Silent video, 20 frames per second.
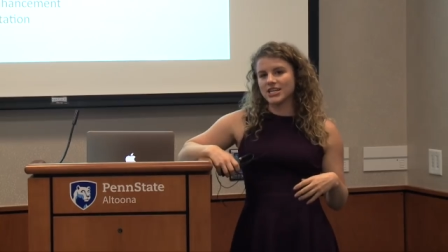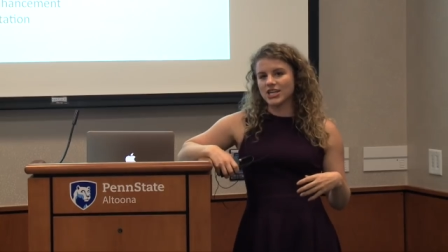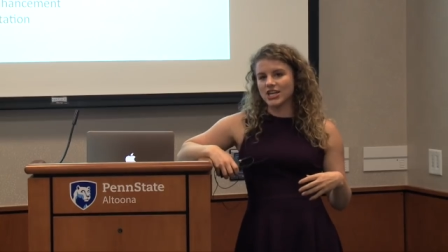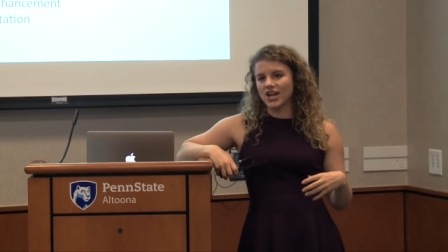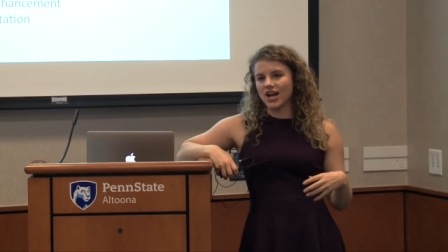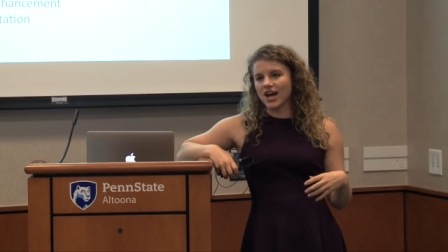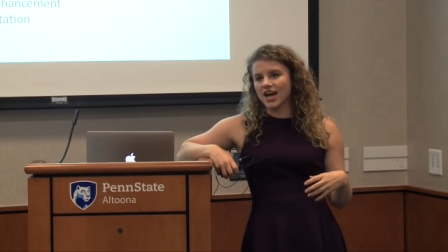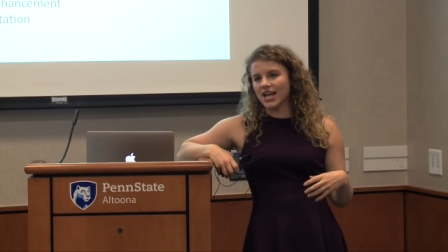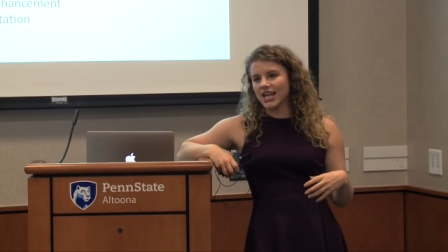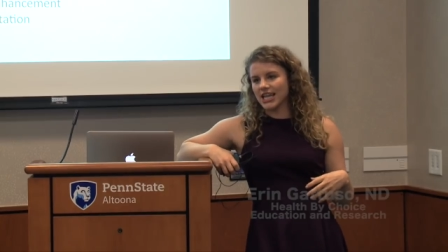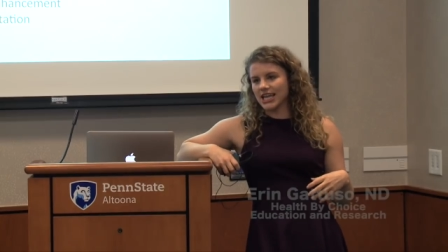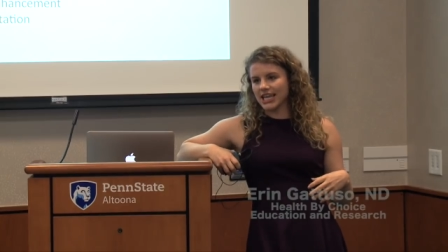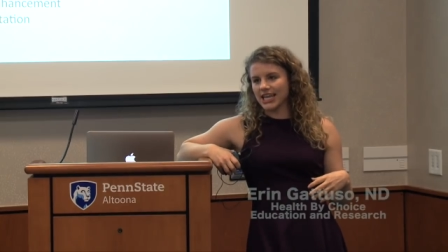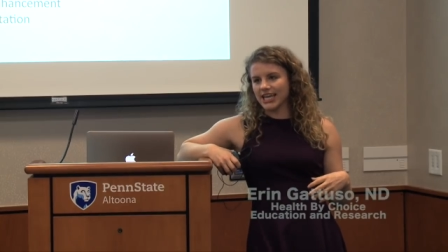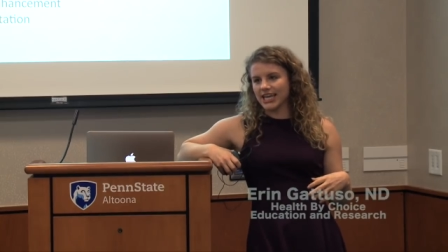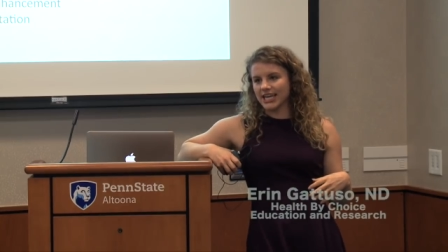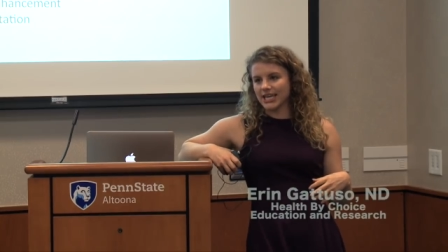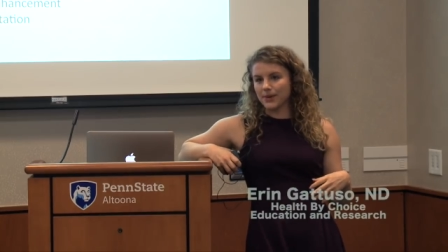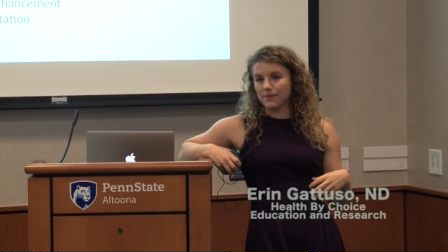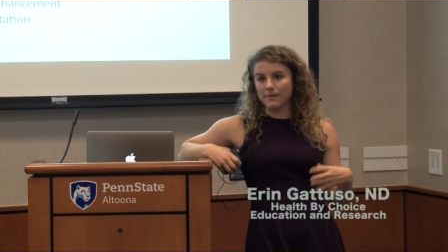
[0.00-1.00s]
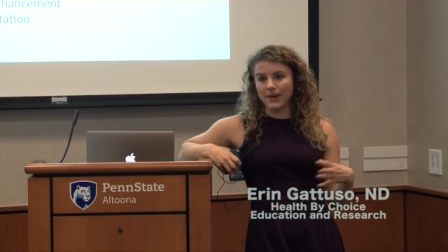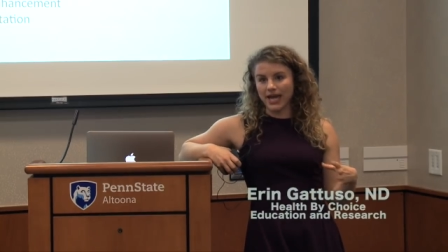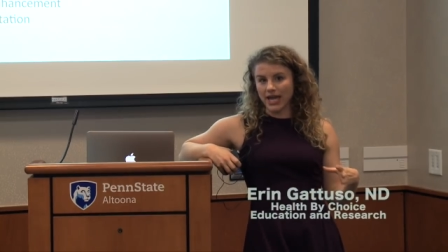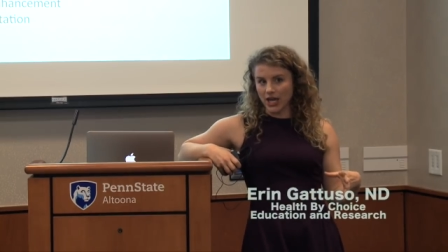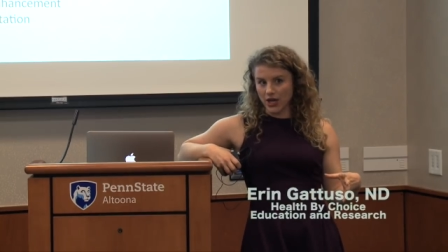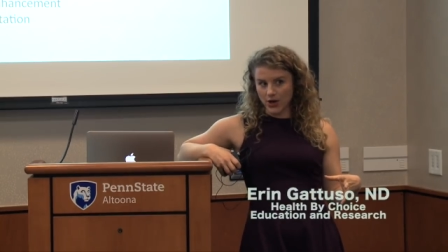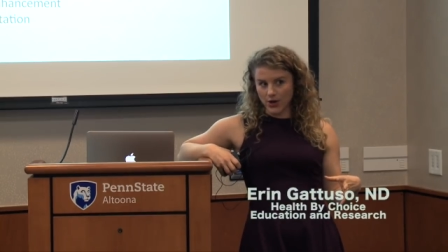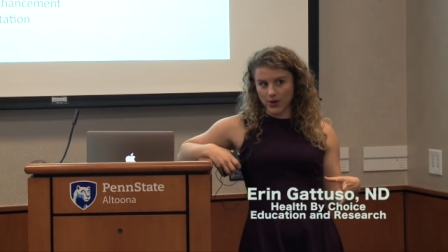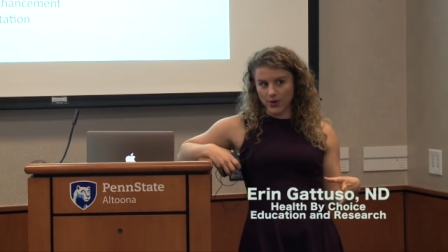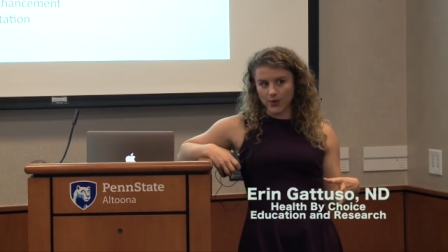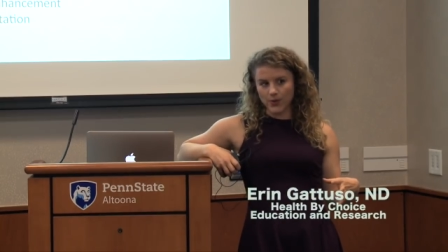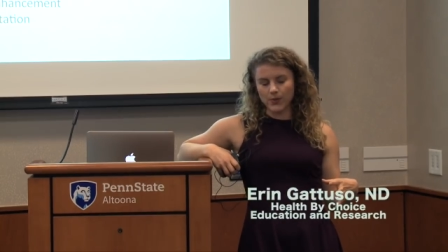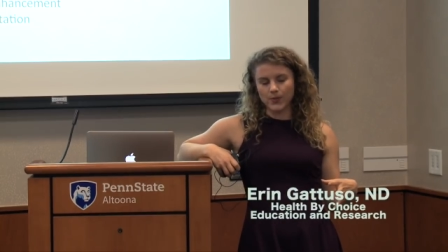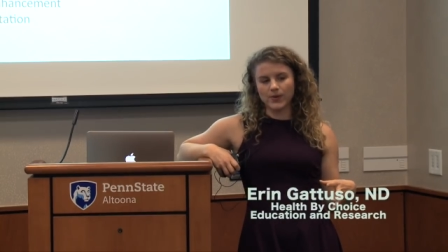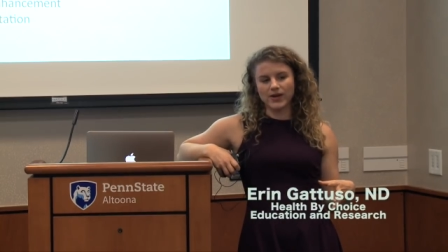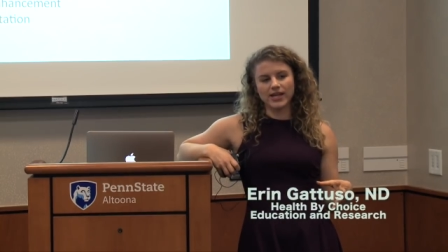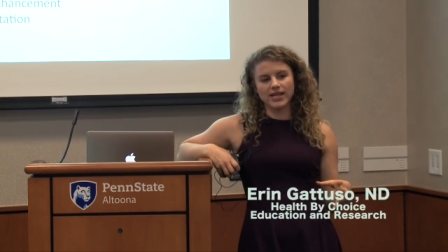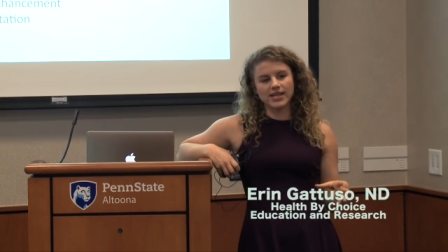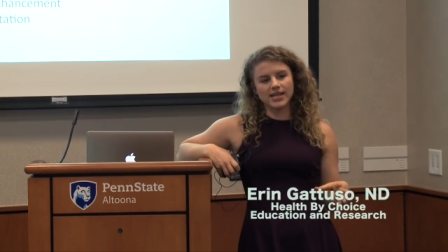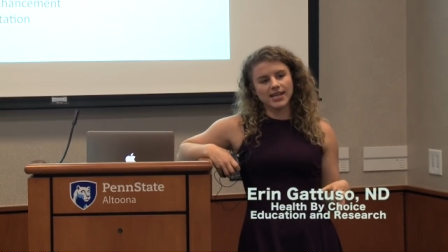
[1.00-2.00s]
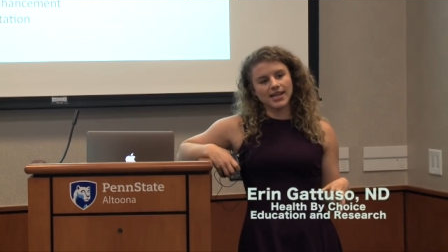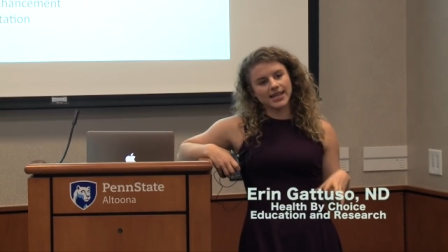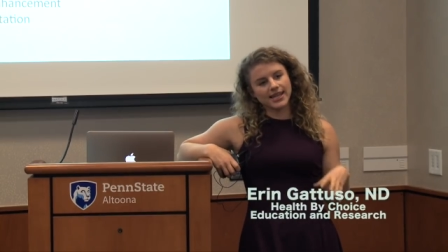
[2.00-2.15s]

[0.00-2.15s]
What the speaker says: not like mango, but